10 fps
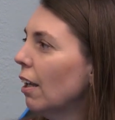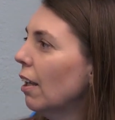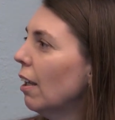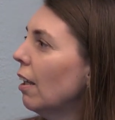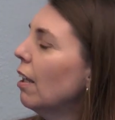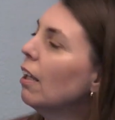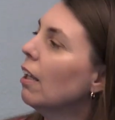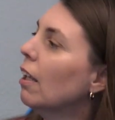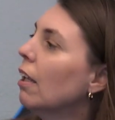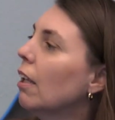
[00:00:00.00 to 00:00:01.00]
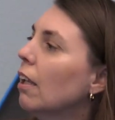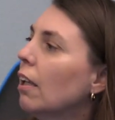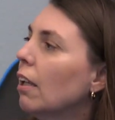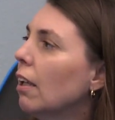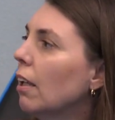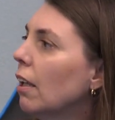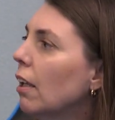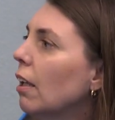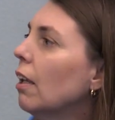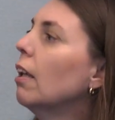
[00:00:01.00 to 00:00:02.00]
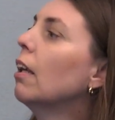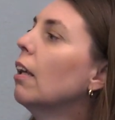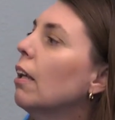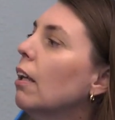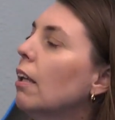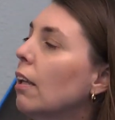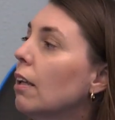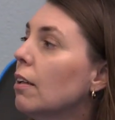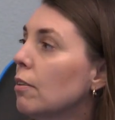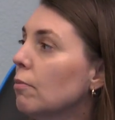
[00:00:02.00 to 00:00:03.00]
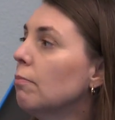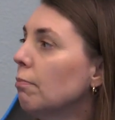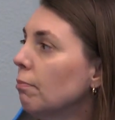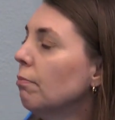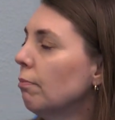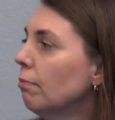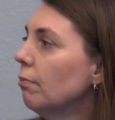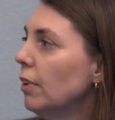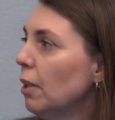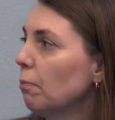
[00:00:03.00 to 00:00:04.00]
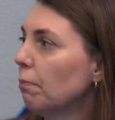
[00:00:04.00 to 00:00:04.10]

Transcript: (not speaking)